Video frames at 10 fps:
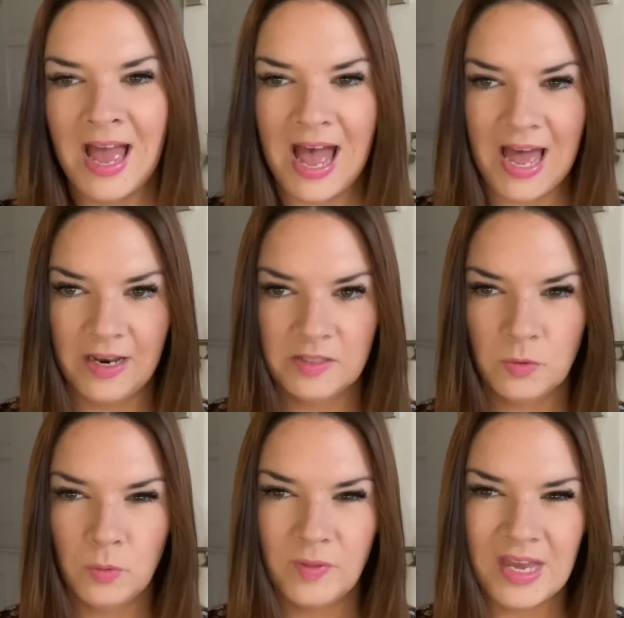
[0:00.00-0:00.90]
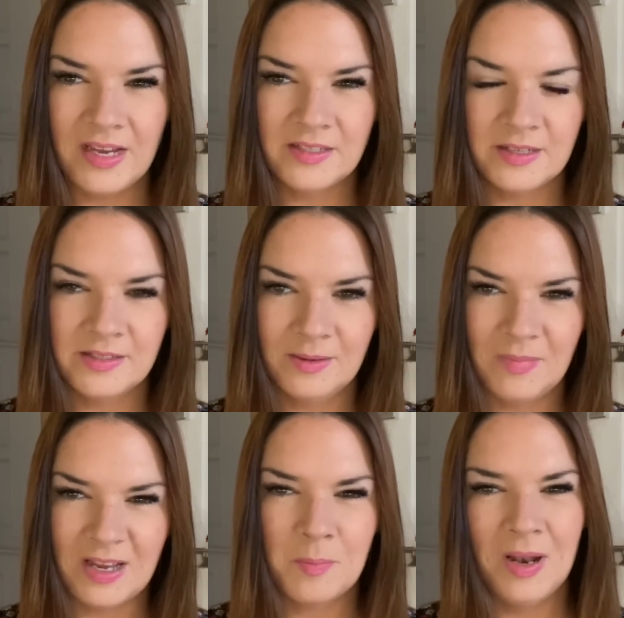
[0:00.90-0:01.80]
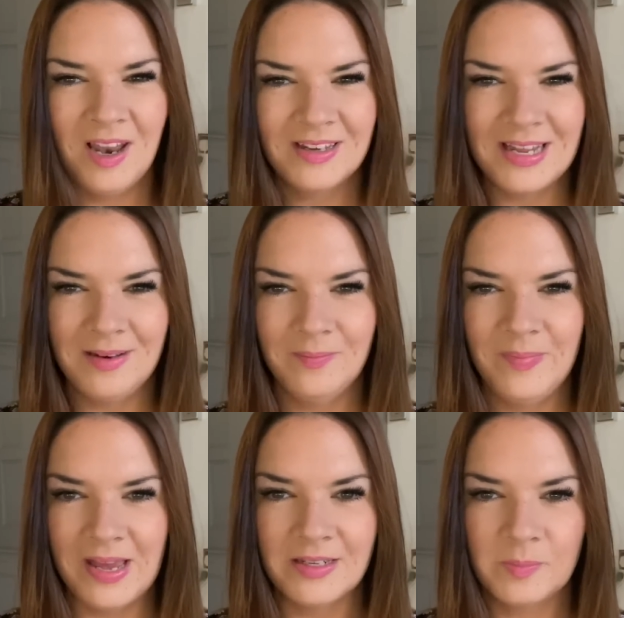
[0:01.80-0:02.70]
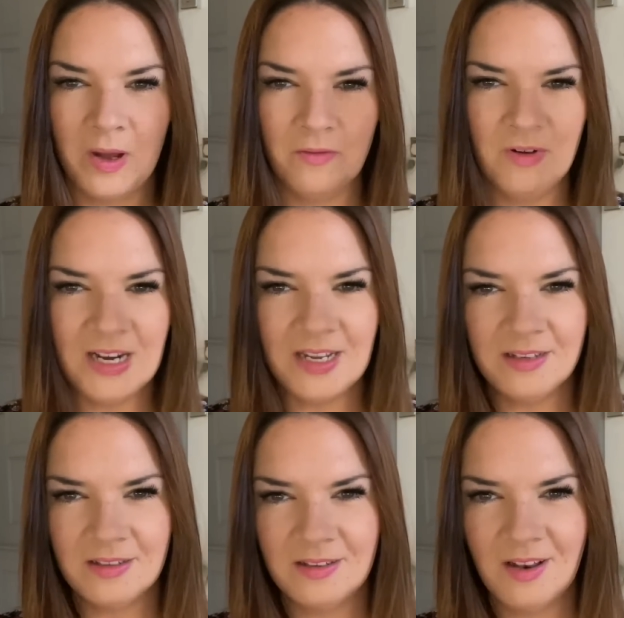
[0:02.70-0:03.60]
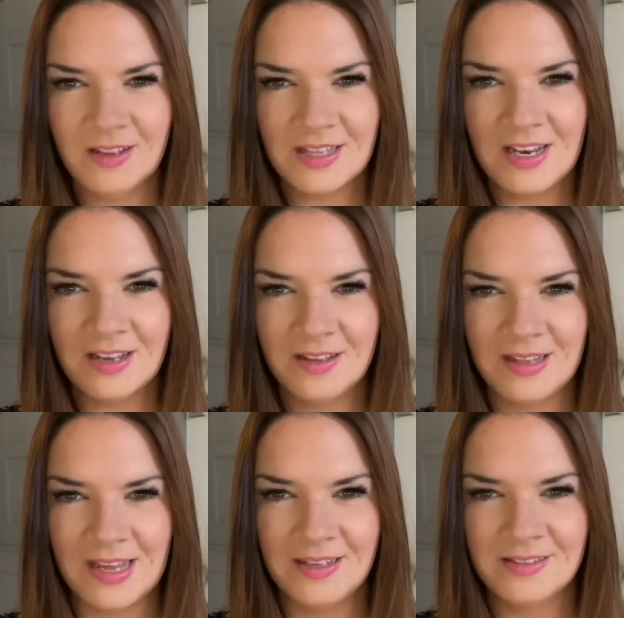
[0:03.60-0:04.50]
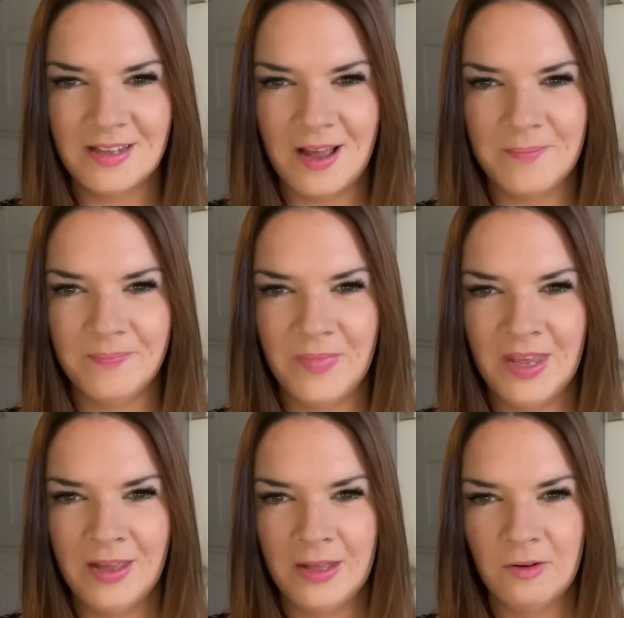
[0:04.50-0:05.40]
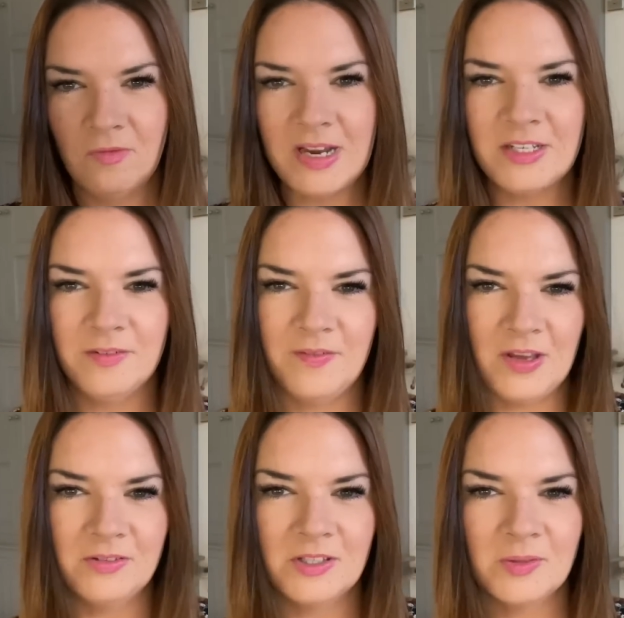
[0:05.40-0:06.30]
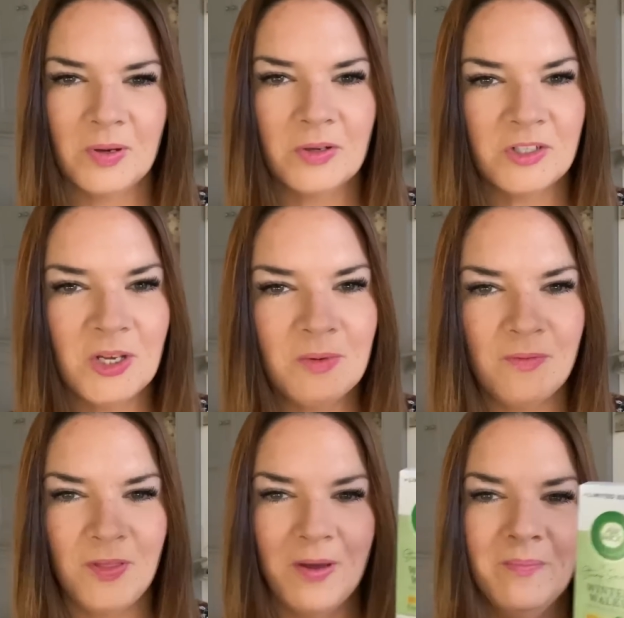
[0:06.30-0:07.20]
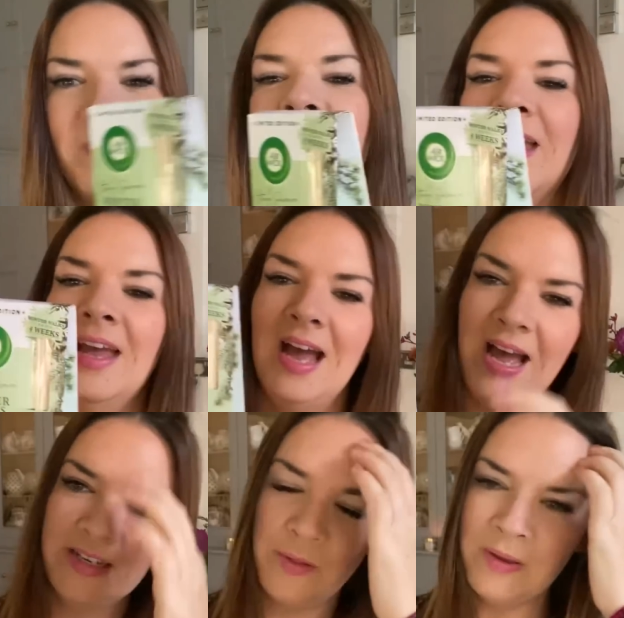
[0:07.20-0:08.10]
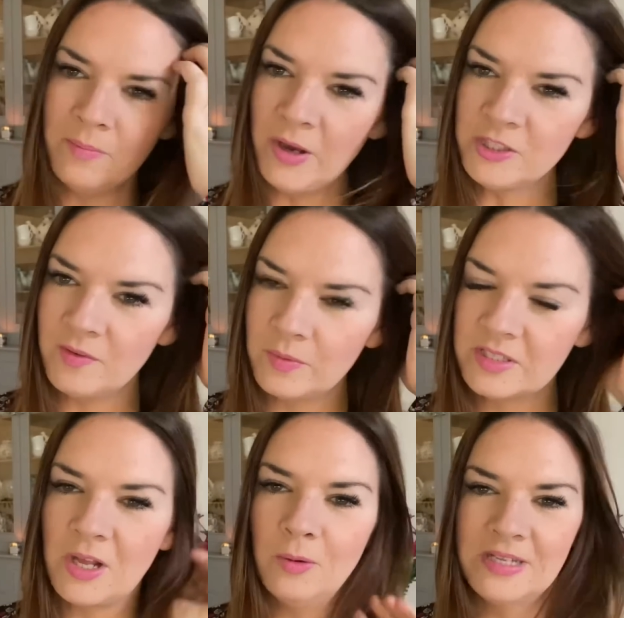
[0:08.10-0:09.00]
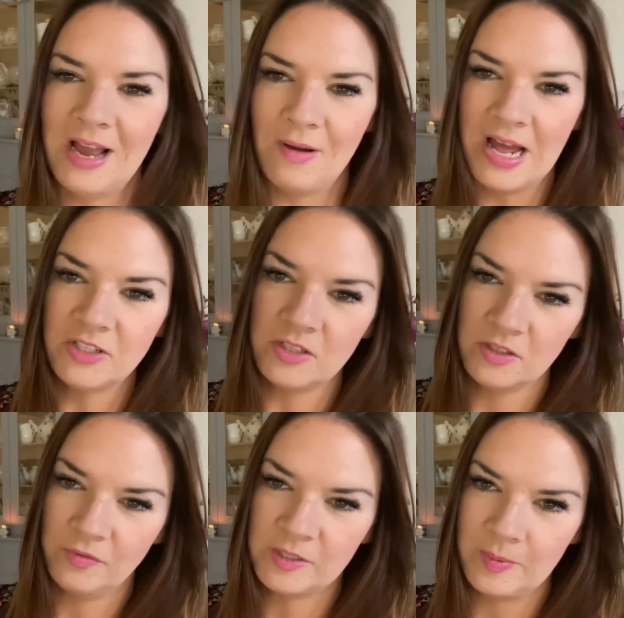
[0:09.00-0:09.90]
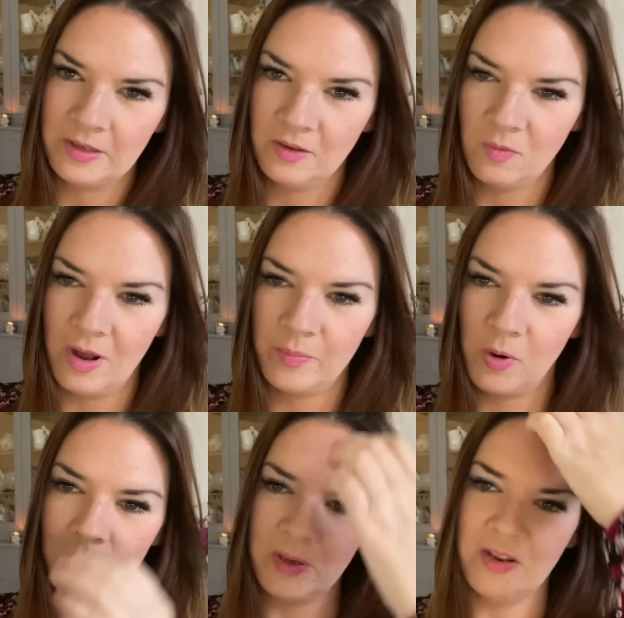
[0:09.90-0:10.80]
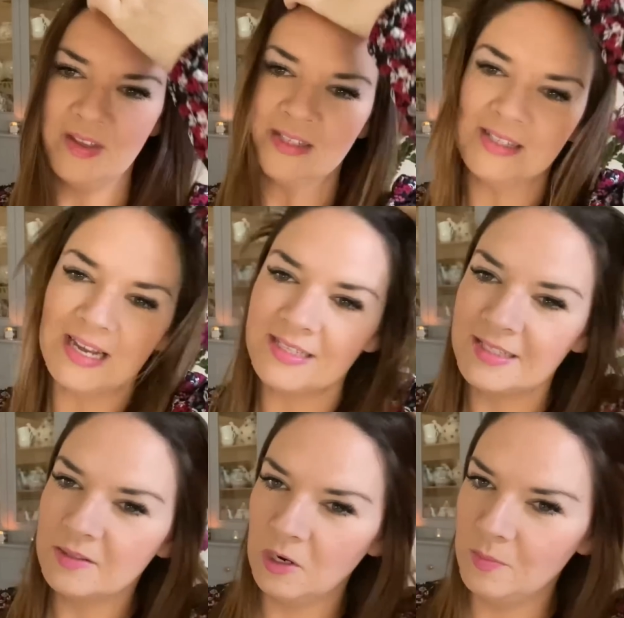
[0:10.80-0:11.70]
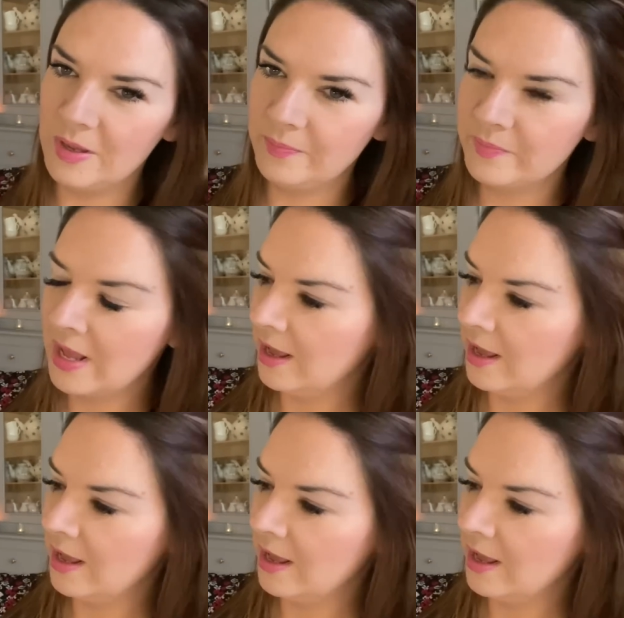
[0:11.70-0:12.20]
And I saw these and some like plug-in bits, but I really like the look of these reed diffusers. So I got two of them and I think most of it was sold out actually. It's obviously been quite popular, this Stacey Solomon